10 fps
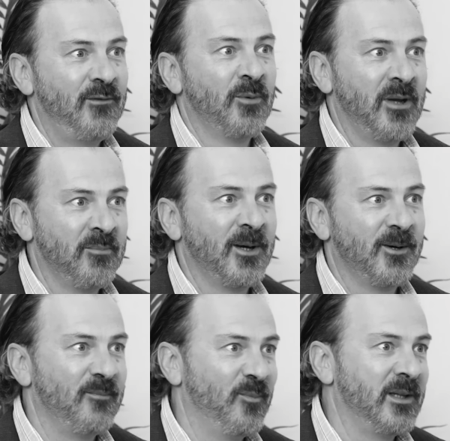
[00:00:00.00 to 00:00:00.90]
Yeah. If you
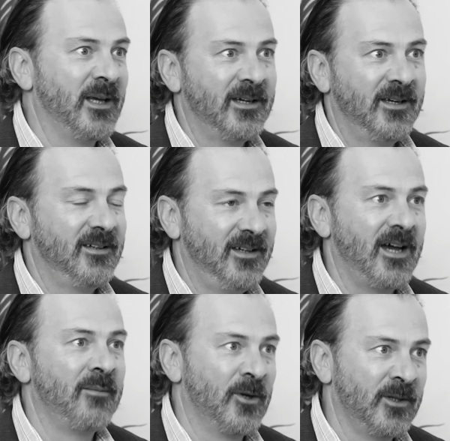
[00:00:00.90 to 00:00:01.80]
remember when that
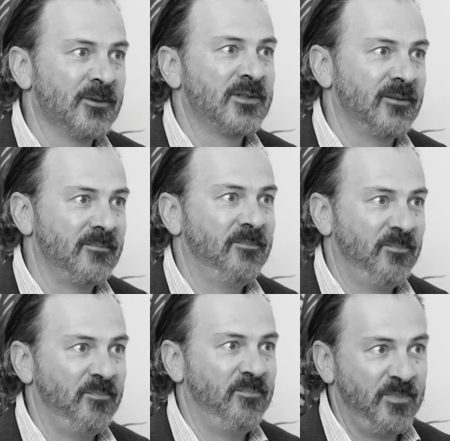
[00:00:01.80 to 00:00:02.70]
came on, there was a
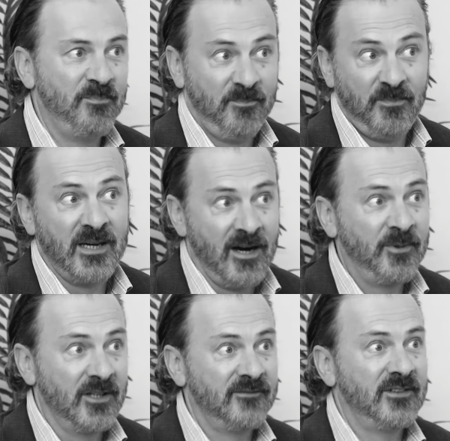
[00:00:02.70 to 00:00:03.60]
big
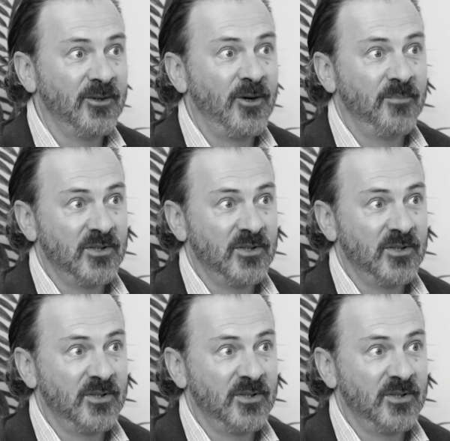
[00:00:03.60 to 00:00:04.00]
uplift in yep.